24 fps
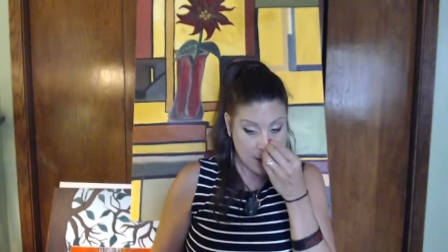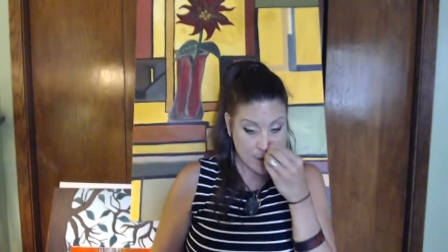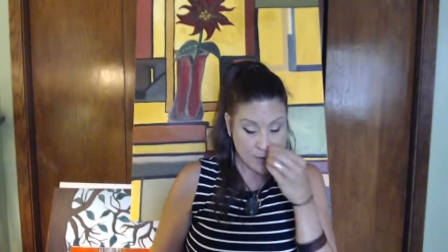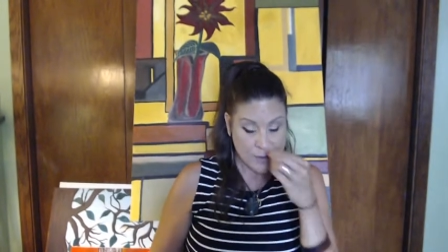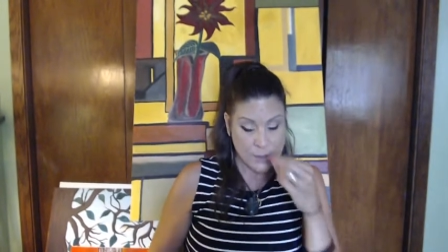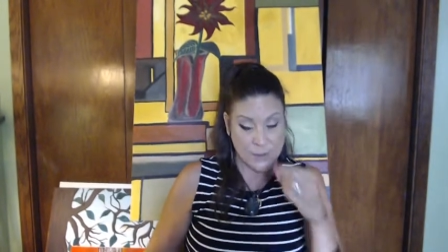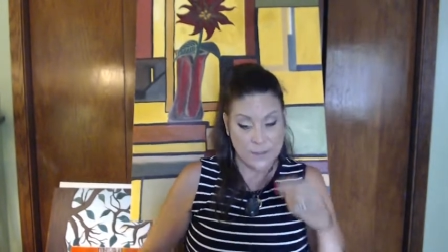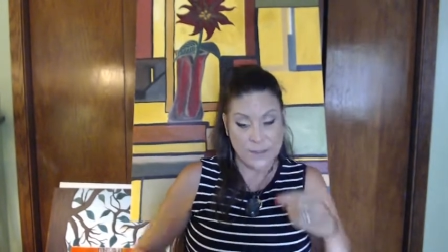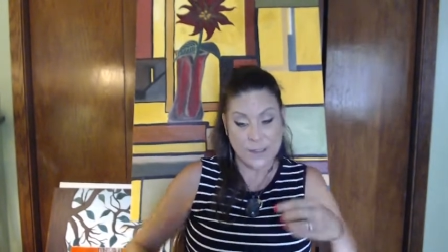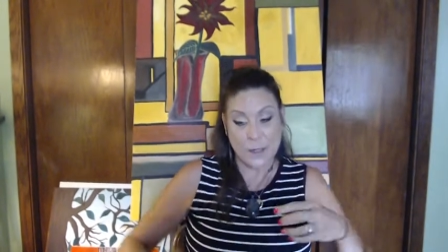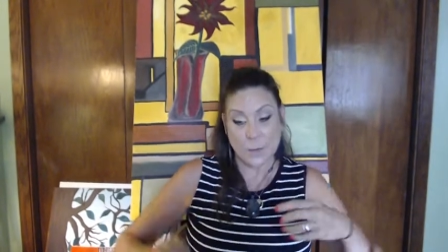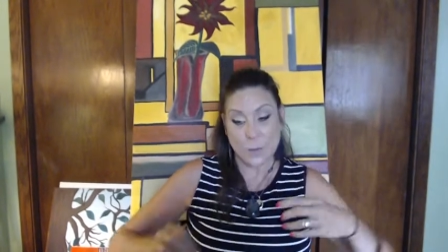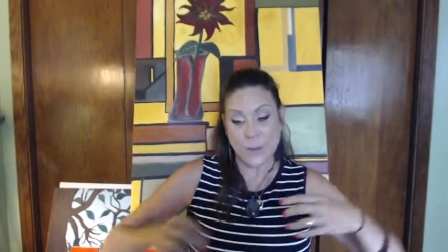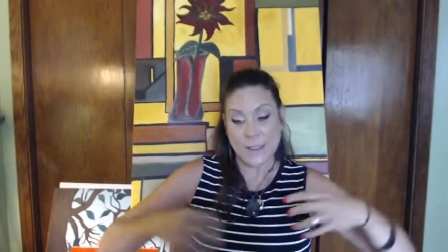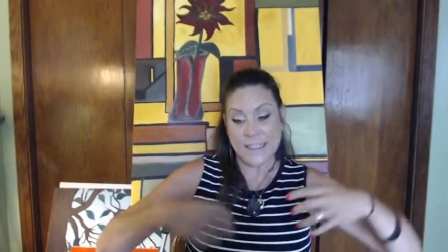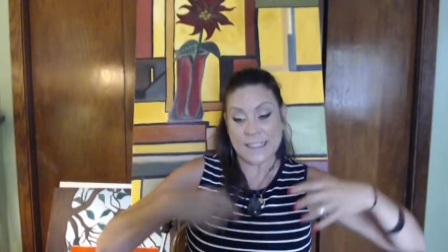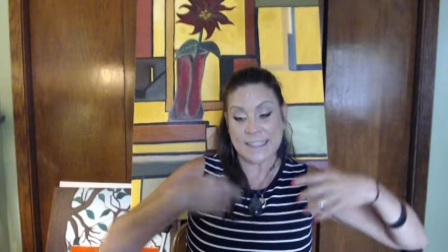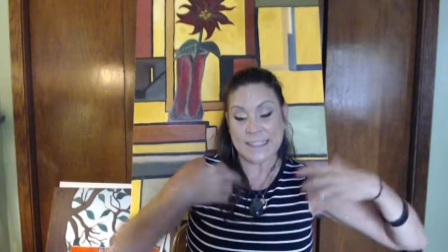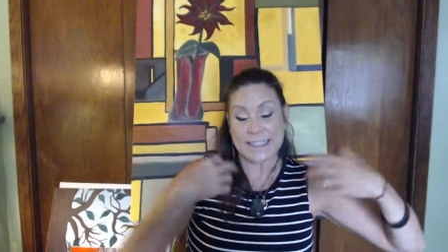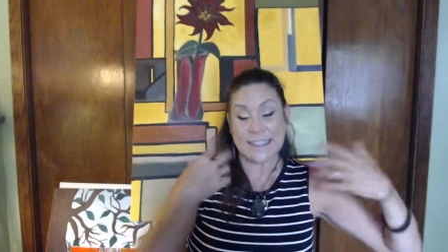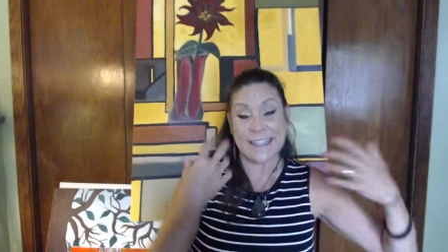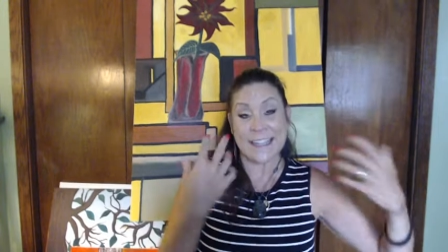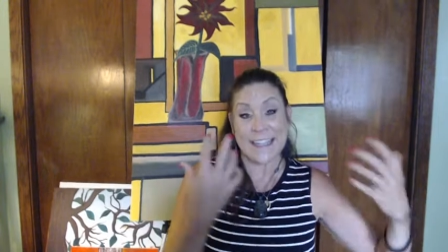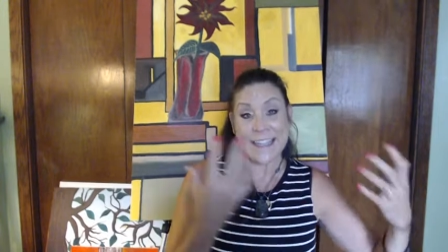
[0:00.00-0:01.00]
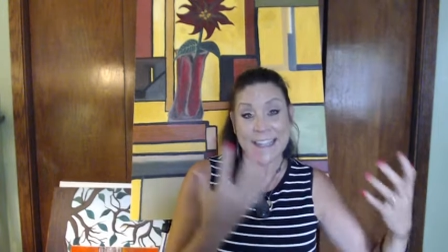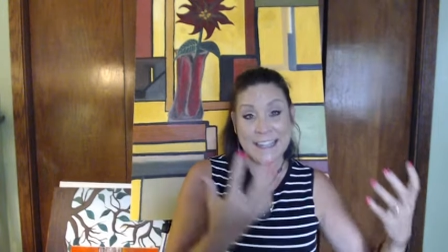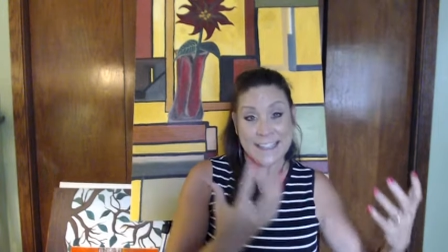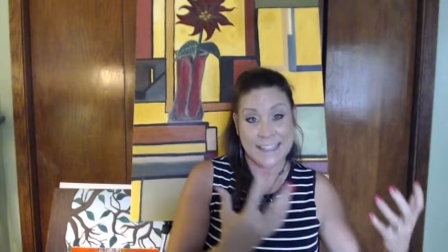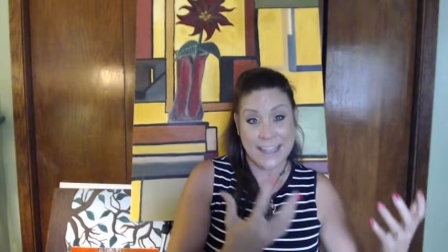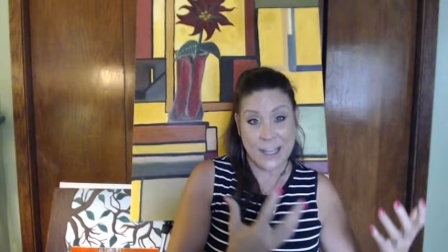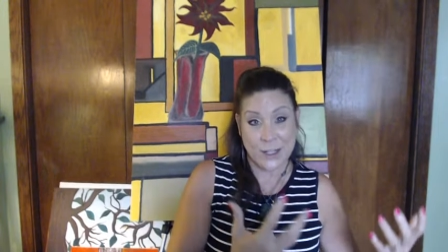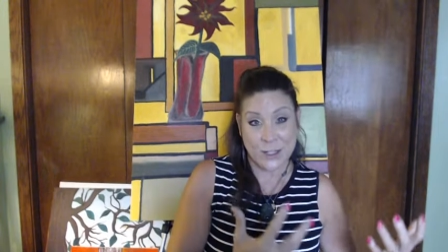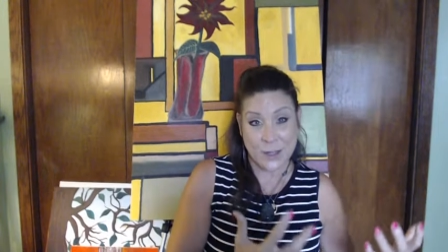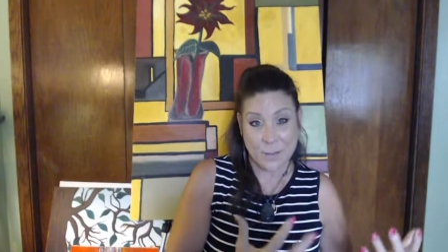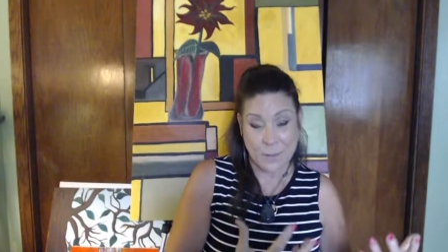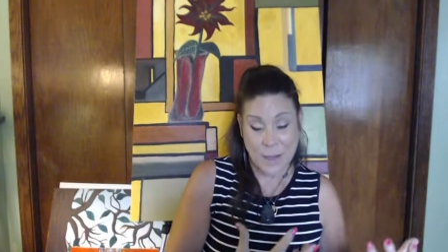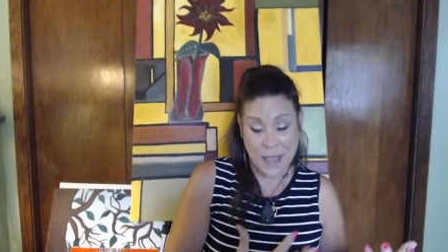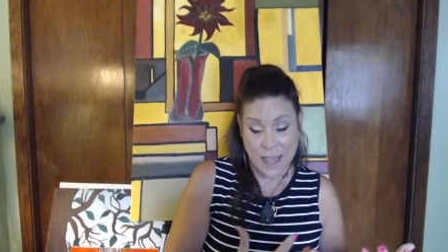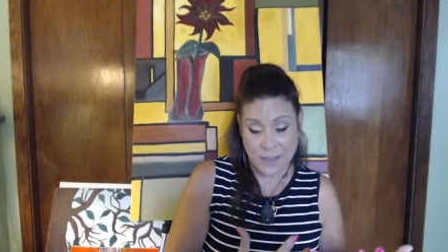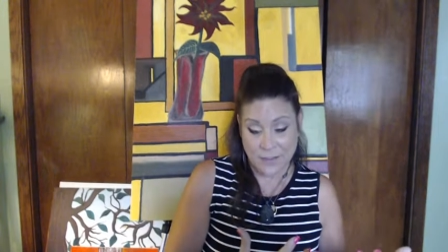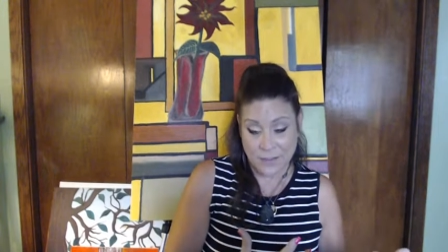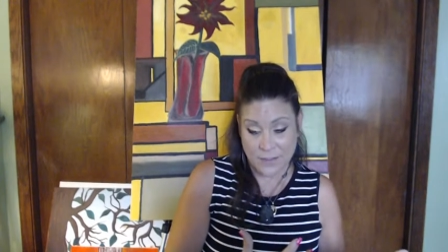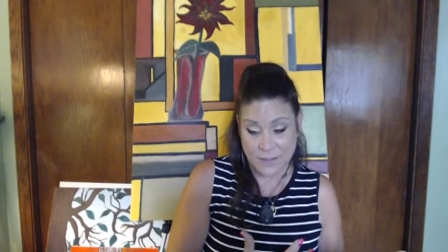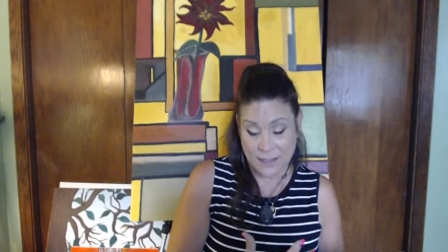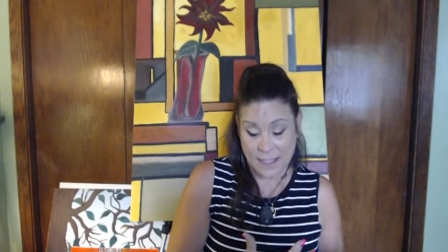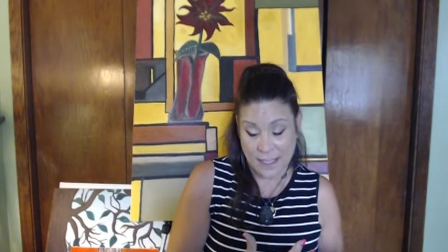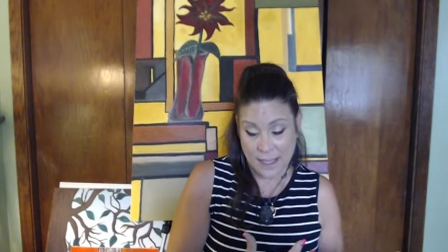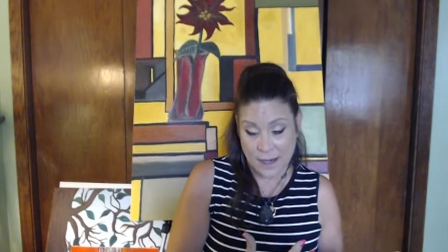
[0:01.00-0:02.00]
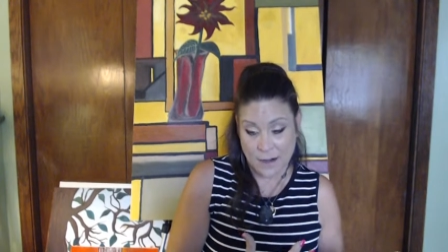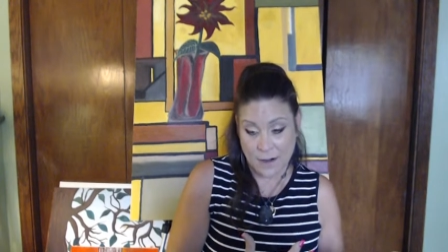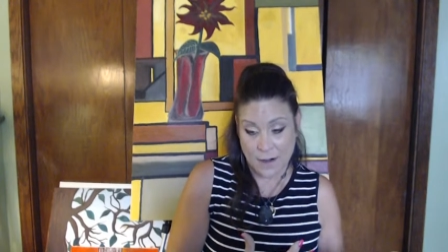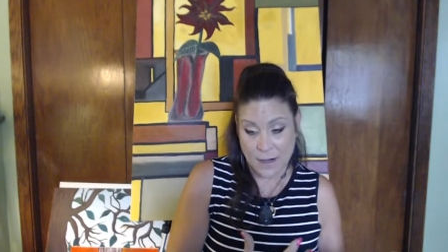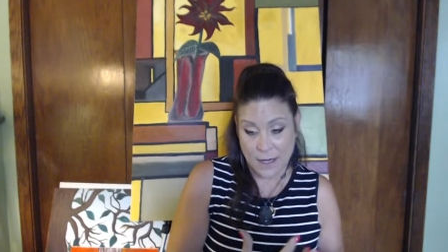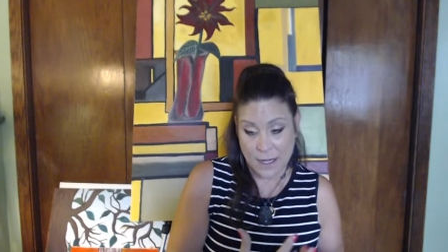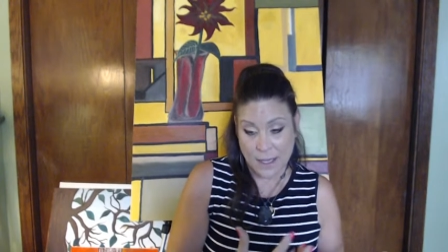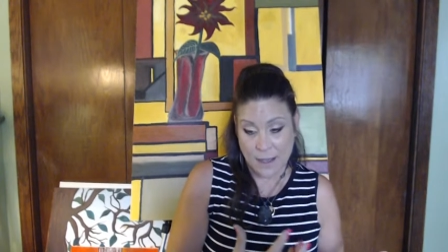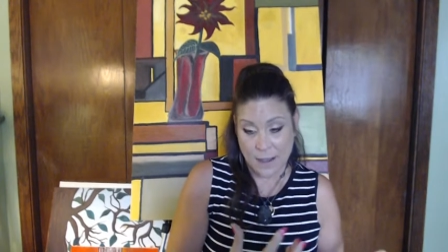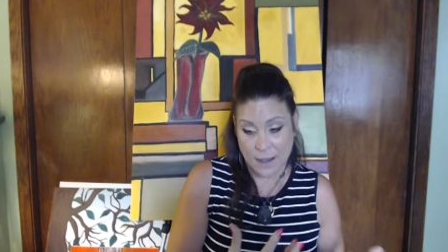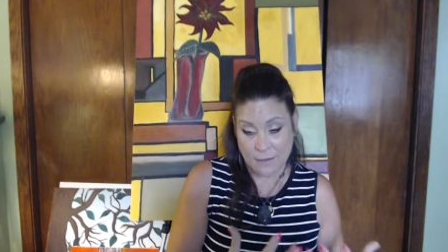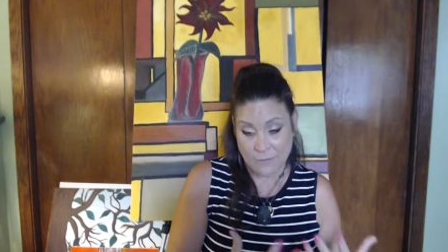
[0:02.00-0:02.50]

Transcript: So someone is laying down a path in the area